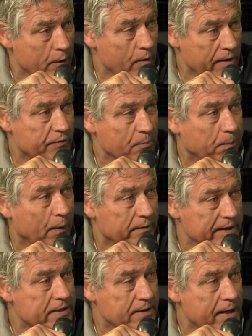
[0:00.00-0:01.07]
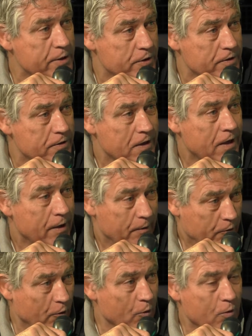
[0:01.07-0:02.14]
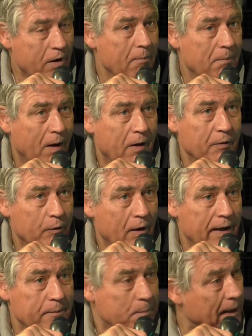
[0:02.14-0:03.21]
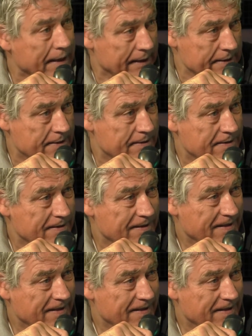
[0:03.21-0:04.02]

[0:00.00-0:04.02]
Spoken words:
You have to plug these stations to come on the right playlists.